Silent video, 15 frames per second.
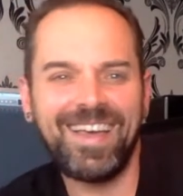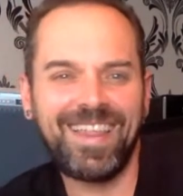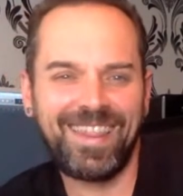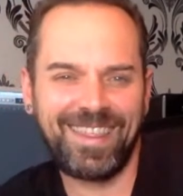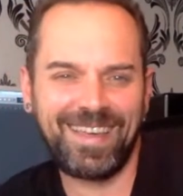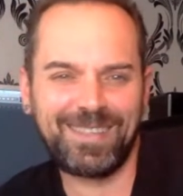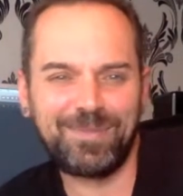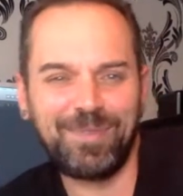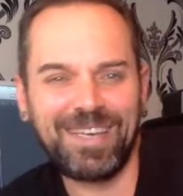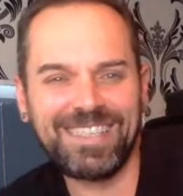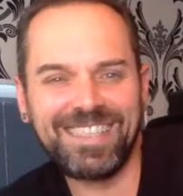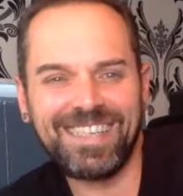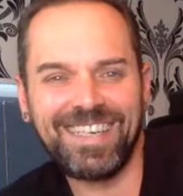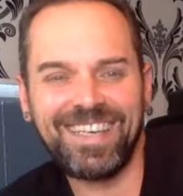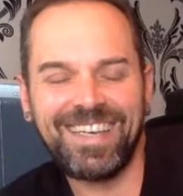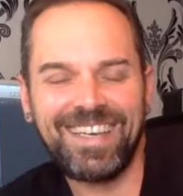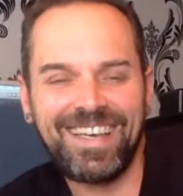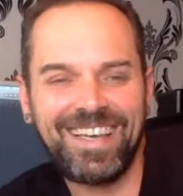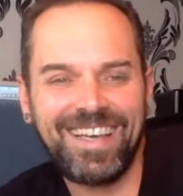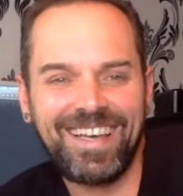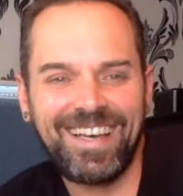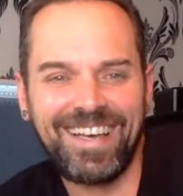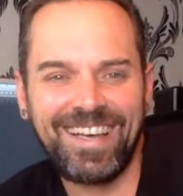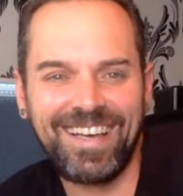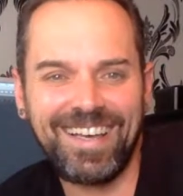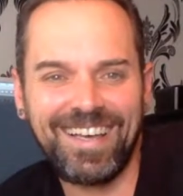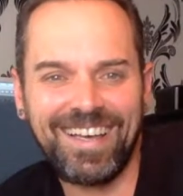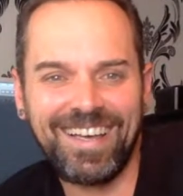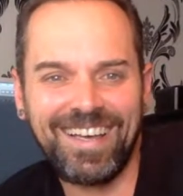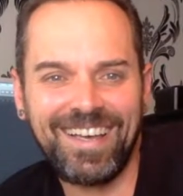Thanks, matey.
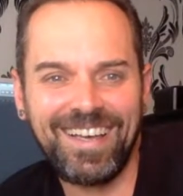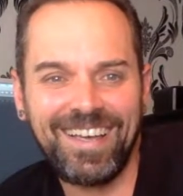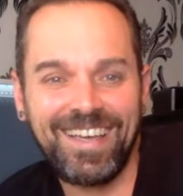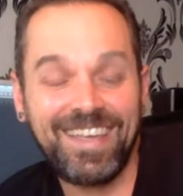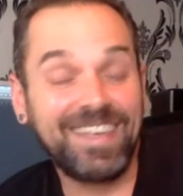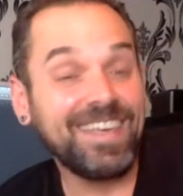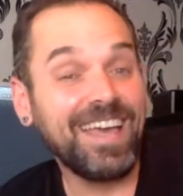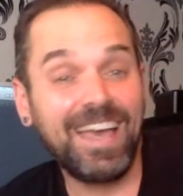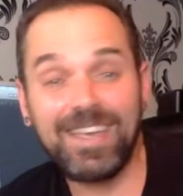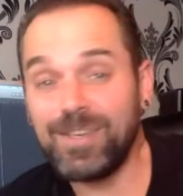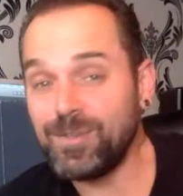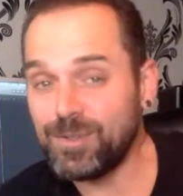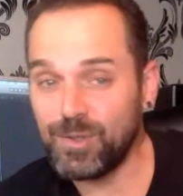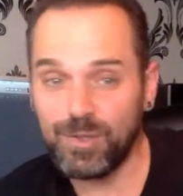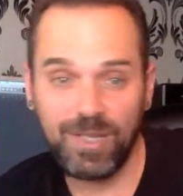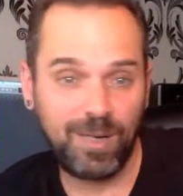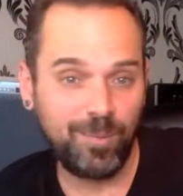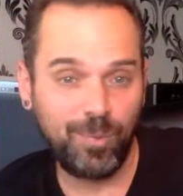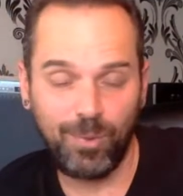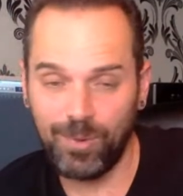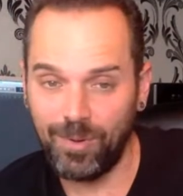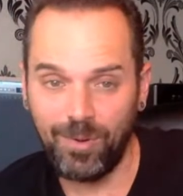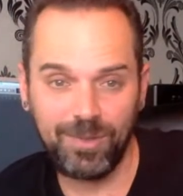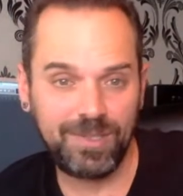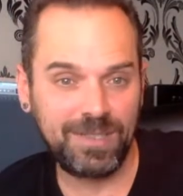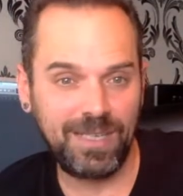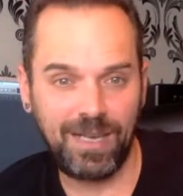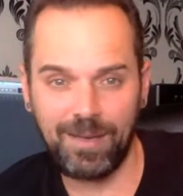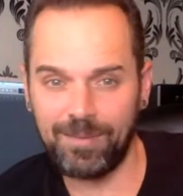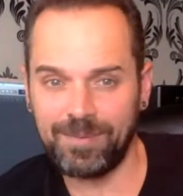Yeah, I use the teleport all the
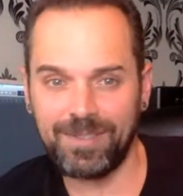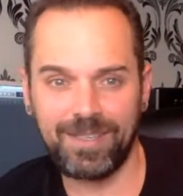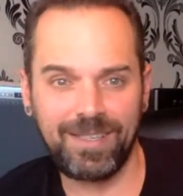time.